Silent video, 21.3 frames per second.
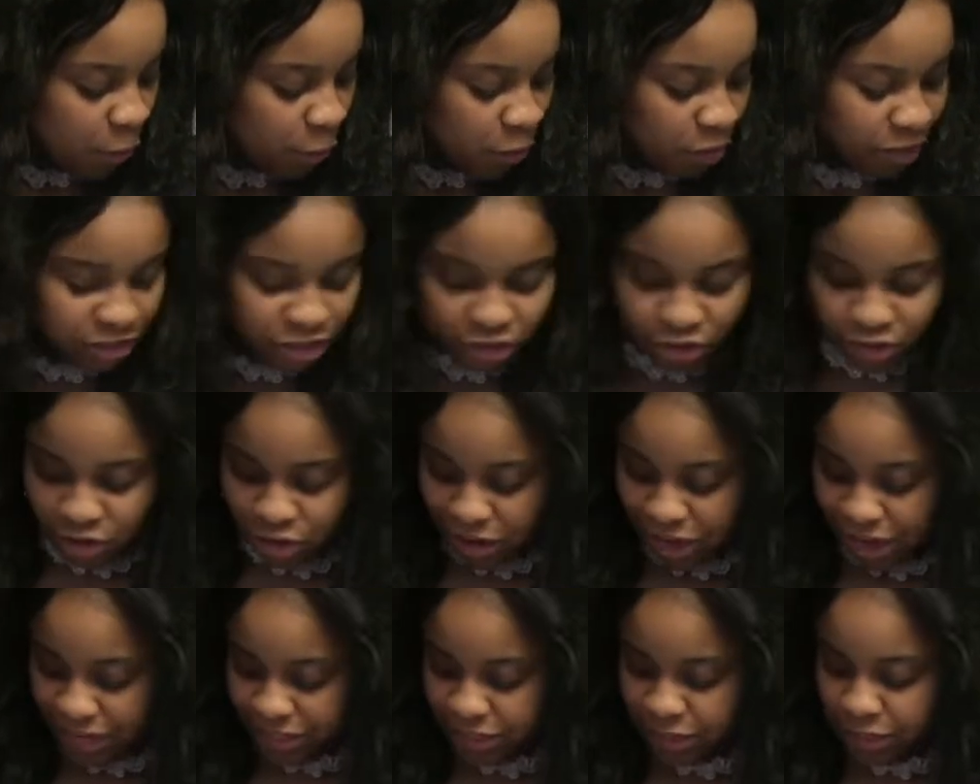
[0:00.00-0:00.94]
Portugal
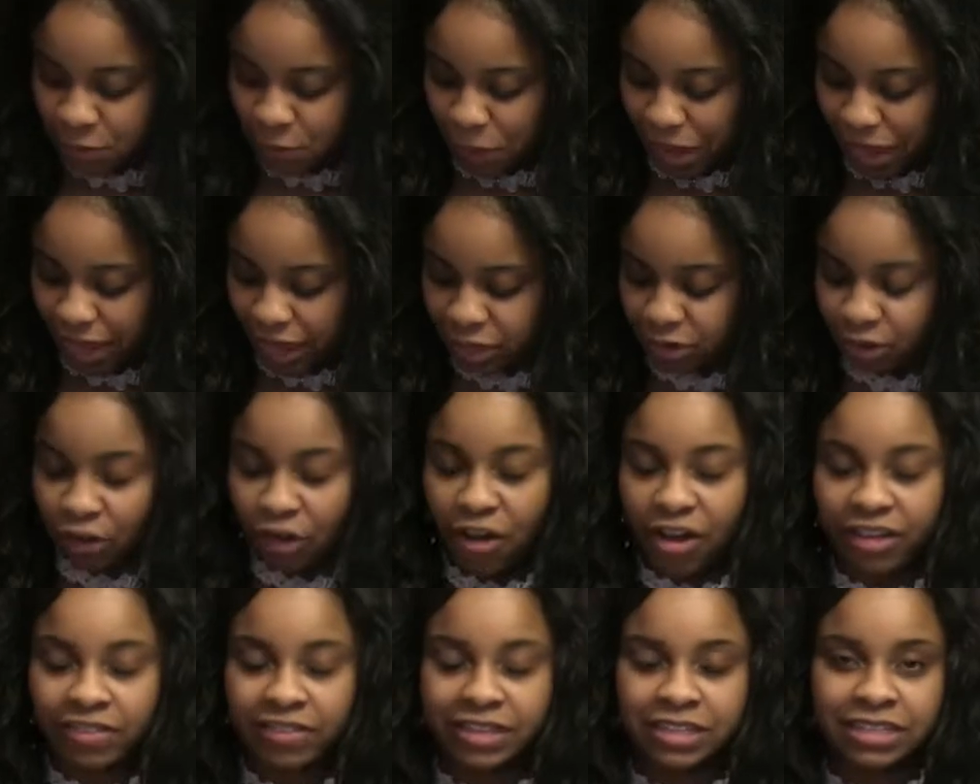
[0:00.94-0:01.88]
and Spain are
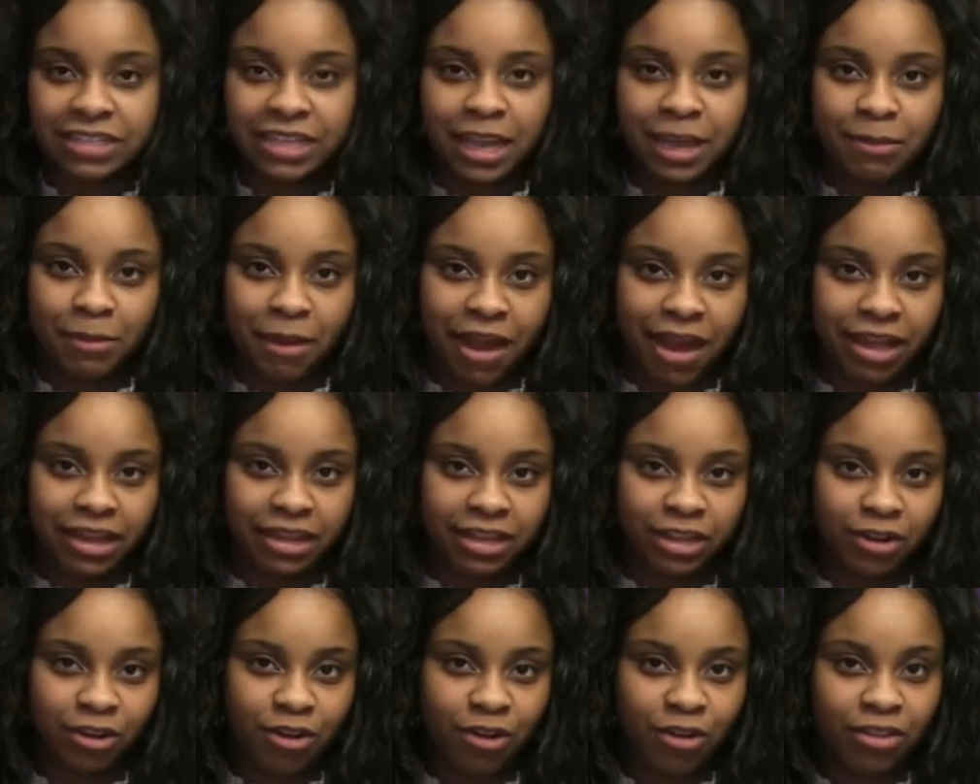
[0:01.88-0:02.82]
on the same
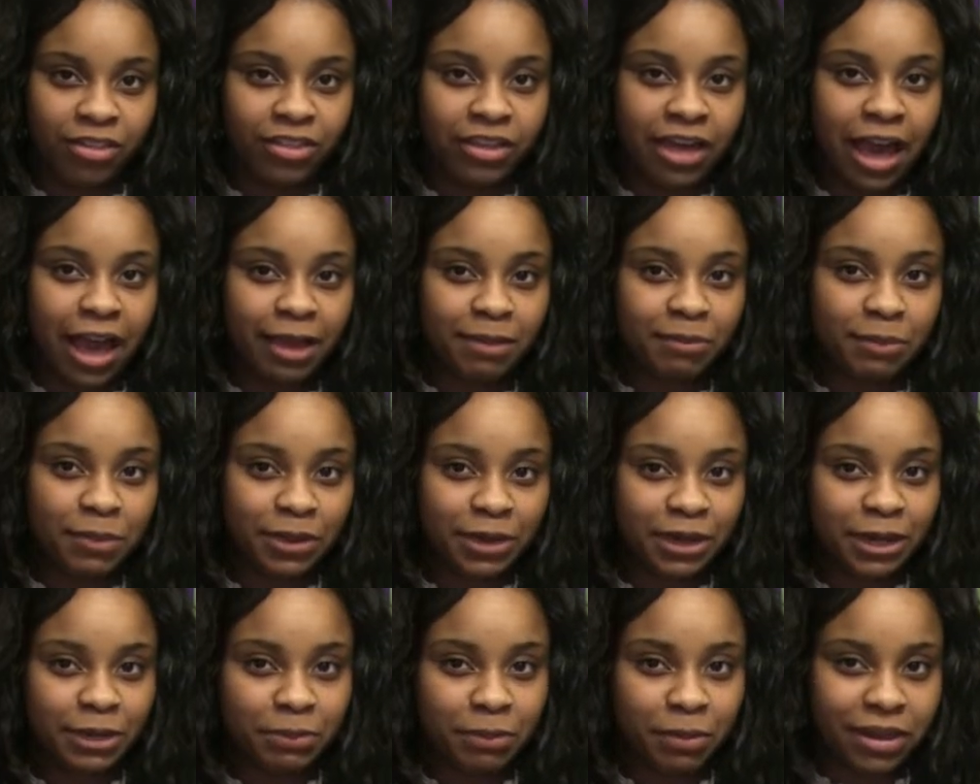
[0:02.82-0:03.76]
island called the
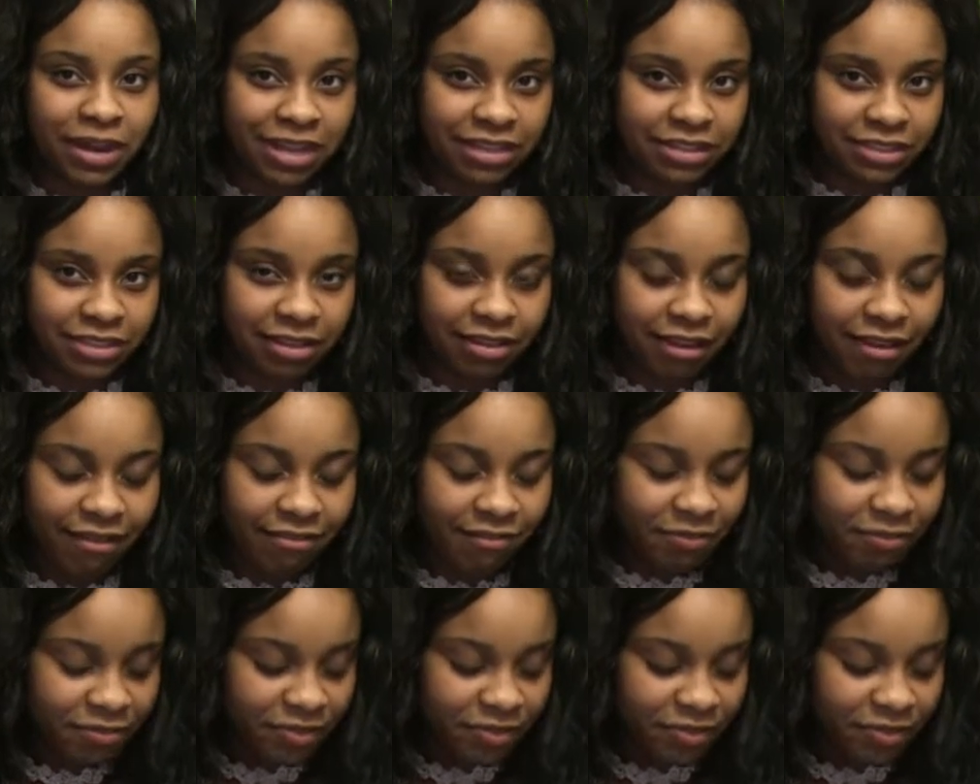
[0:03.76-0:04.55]
Iberian Peninsula.